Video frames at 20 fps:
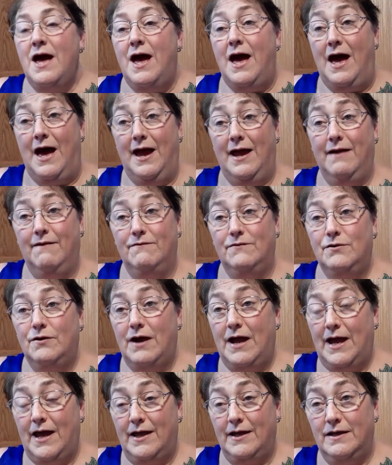I have
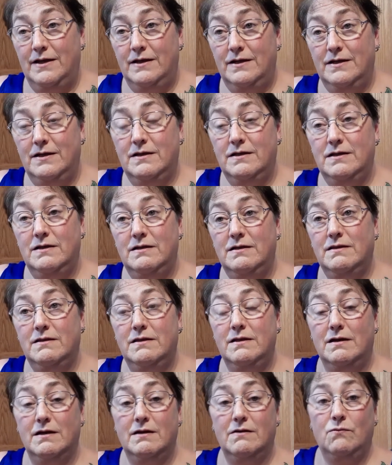tried
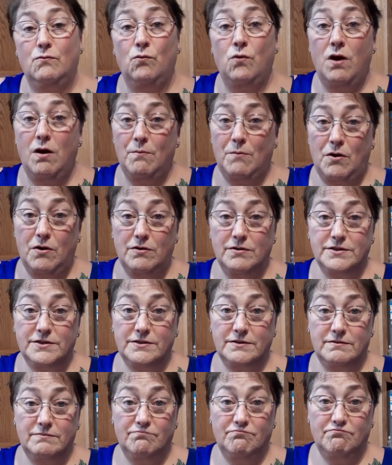the
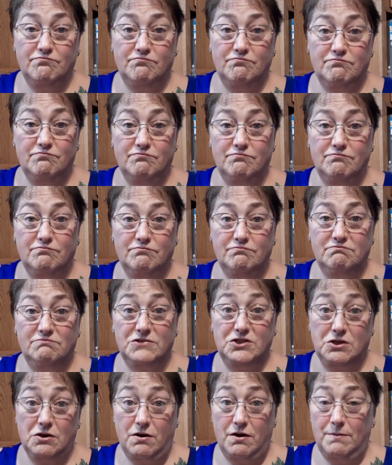Walmart's
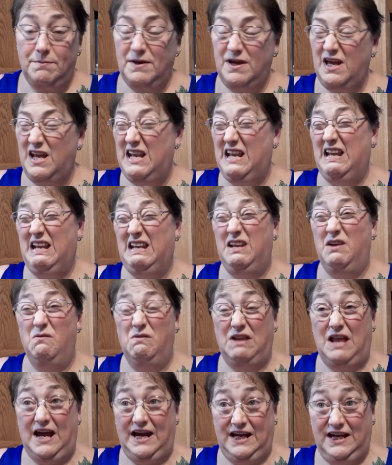syrup. Don't
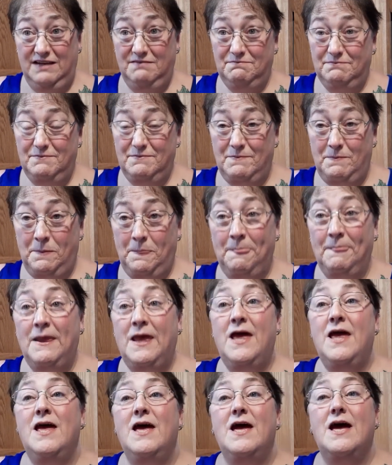like it.
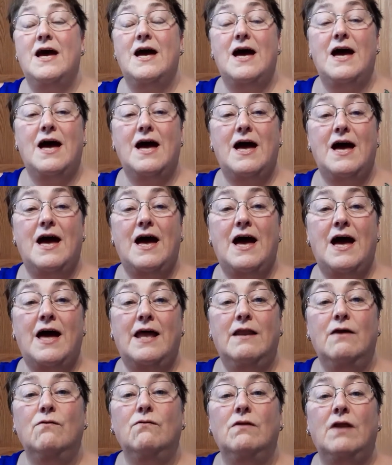I
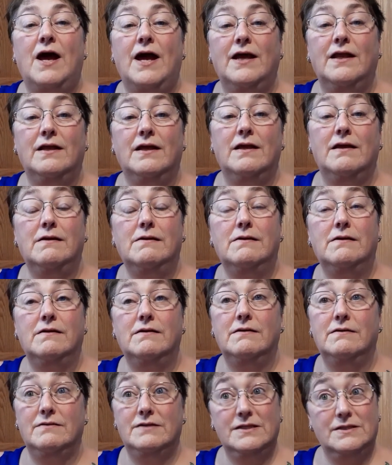don't like the,
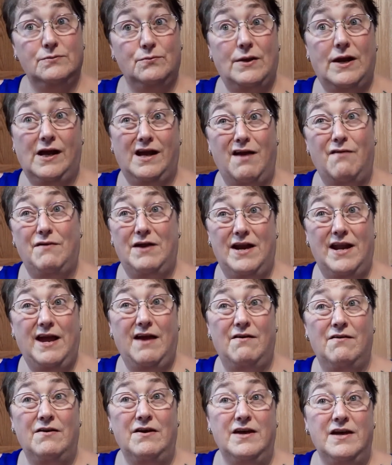this is what I got right
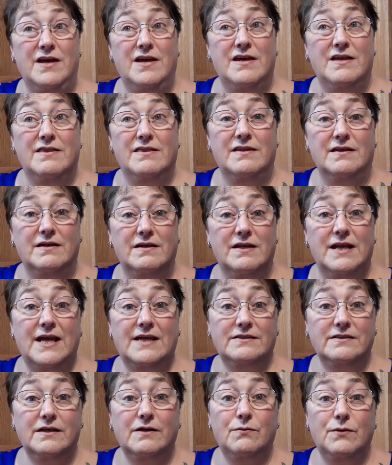now, the
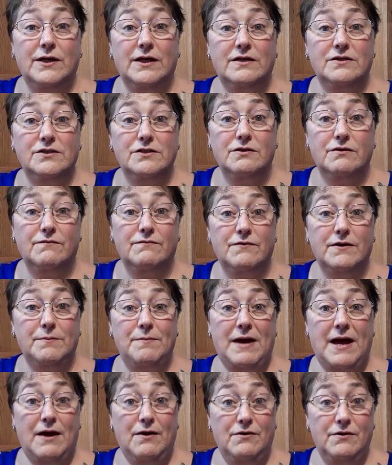Nestle Quik sugar-free
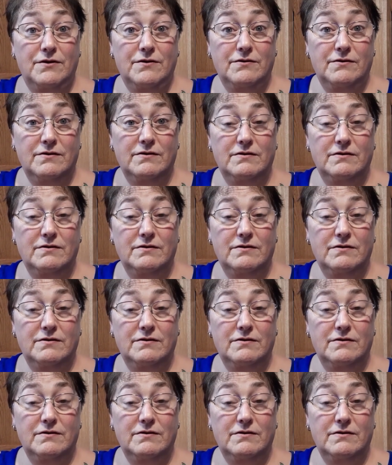powder.